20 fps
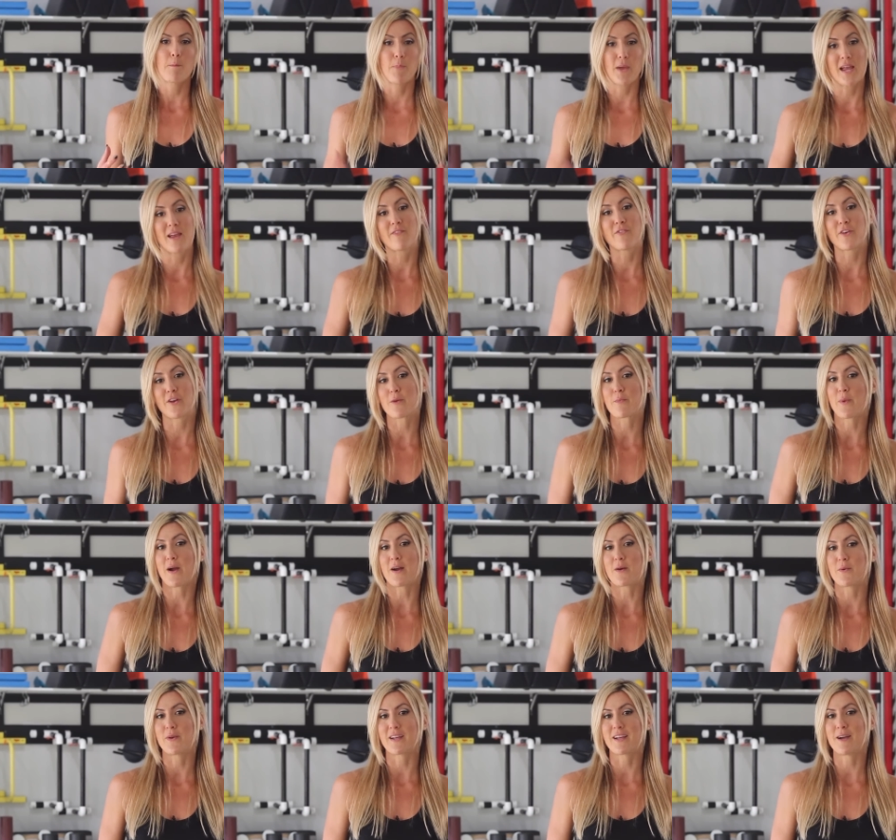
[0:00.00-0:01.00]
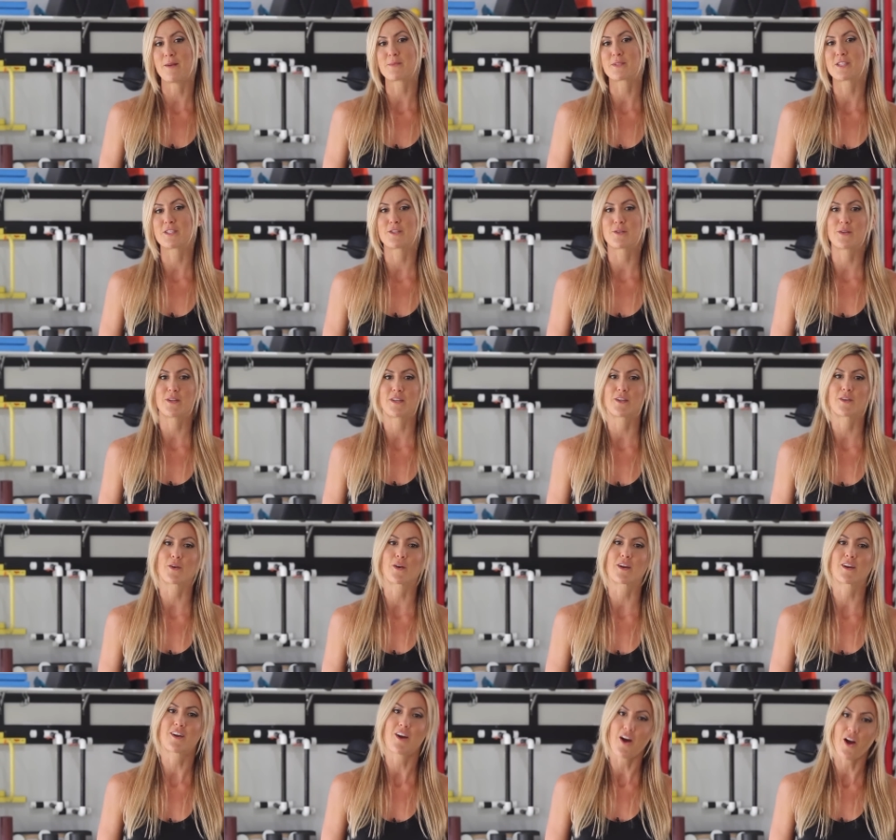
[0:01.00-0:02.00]
bang for your buck when it comes to doing
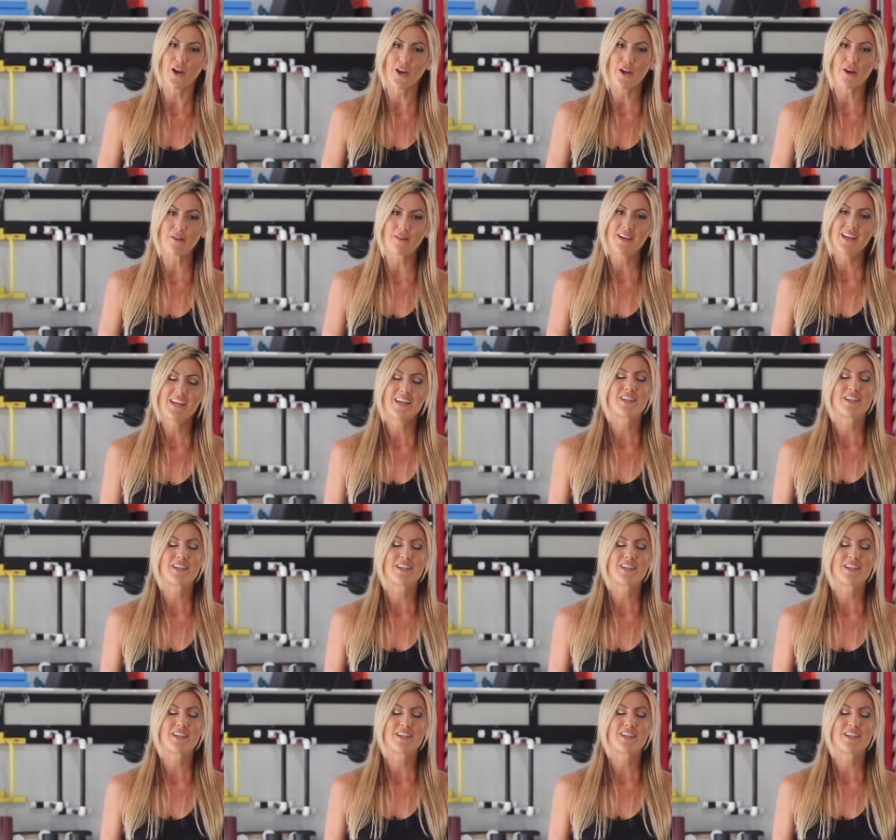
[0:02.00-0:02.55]
your cardio,